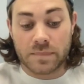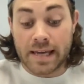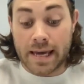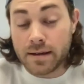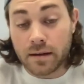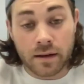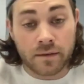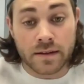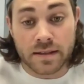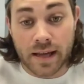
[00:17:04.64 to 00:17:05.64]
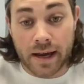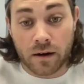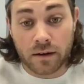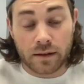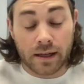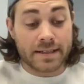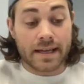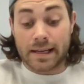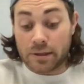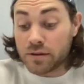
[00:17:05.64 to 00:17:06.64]
take and then stay on. Like I
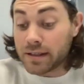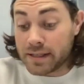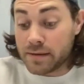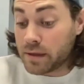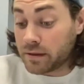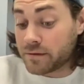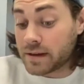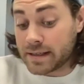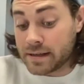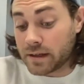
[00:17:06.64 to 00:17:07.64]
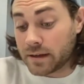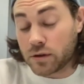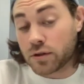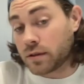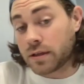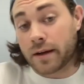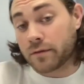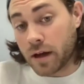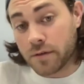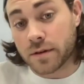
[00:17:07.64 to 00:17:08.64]
said, you can keep benefits even if you're doing it
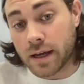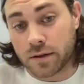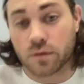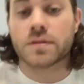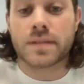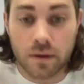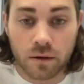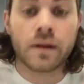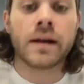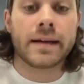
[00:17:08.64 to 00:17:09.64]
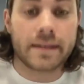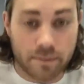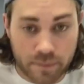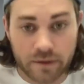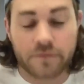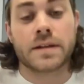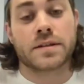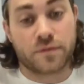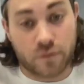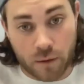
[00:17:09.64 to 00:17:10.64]
every other day. You'll still get
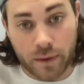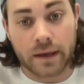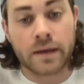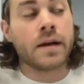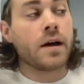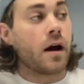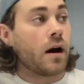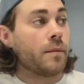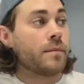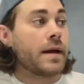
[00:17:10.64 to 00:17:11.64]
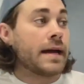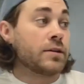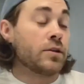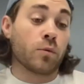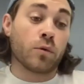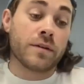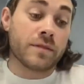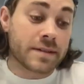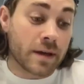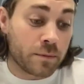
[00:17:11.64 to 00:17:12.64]
benefits from it. And we'll
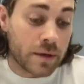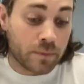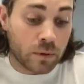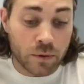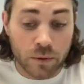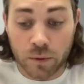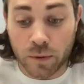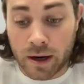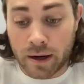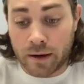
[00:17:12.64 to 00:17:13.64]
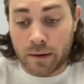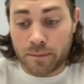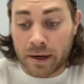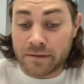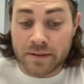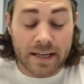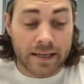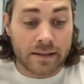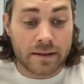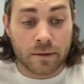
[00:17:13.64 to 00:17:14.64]
even tell people who might even say
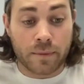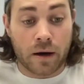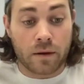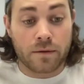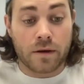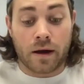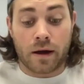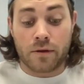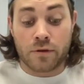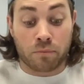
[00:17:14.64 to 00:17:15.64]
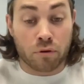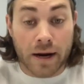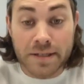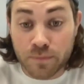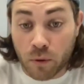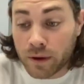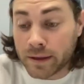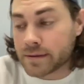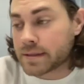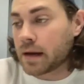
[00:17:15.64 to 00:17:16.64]
anything about the price
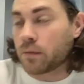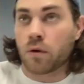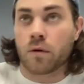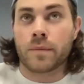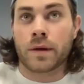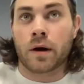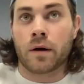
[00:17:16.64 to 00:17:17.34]
point and say, well,